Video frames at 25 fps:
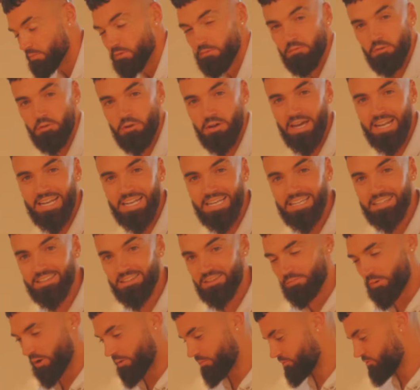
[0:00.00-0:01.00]
before getting it
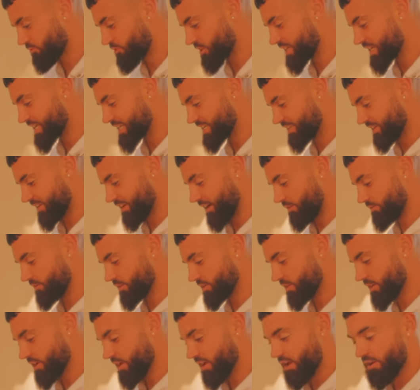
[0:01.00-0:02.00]
into my preheated
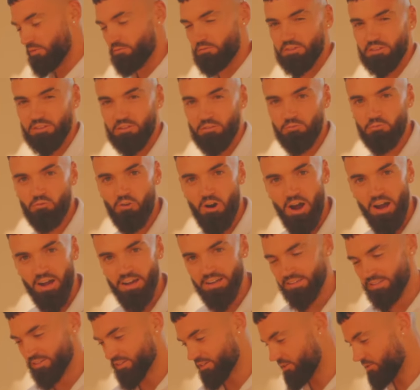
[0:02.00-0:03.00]
oven for it to
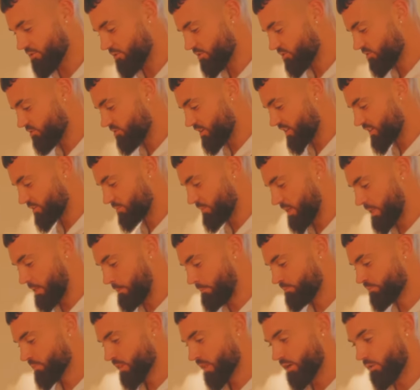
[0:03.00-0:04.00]
rise and go crispy.
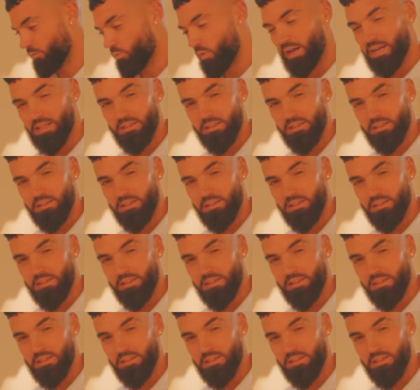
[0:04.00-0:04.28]
And when